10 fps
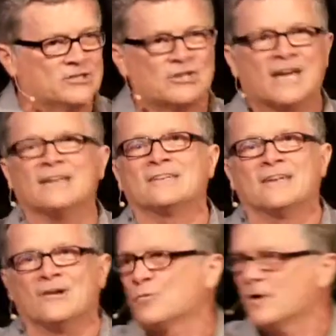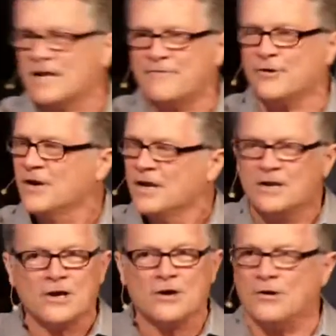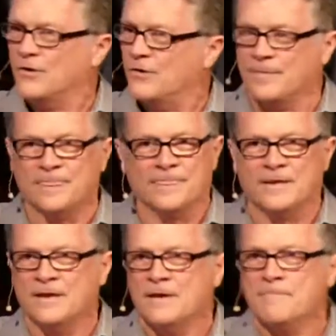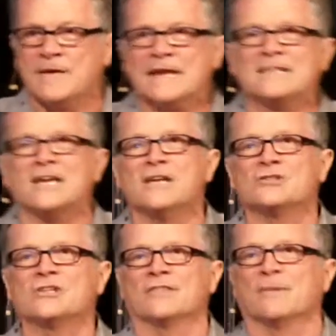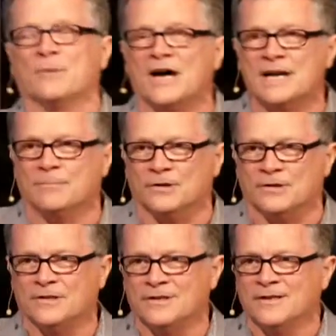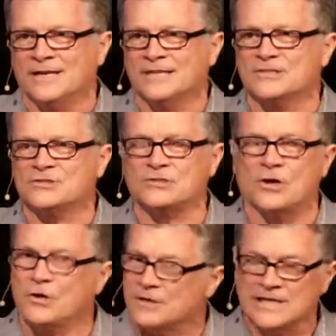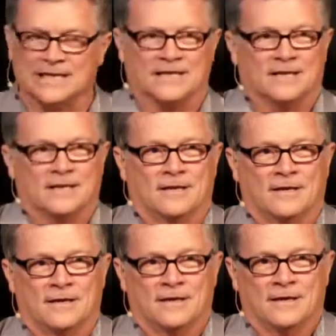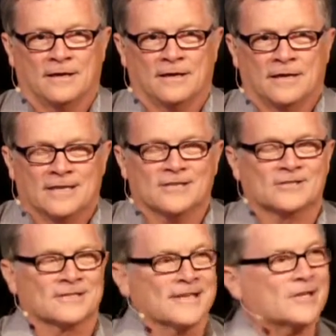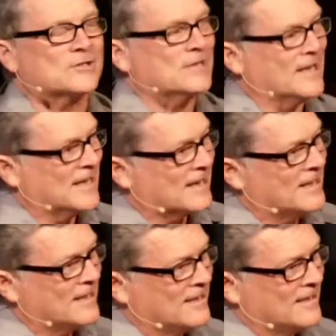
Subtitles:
by chanting or whatever. No. Meditation in the Bible, and it's so needed, is listening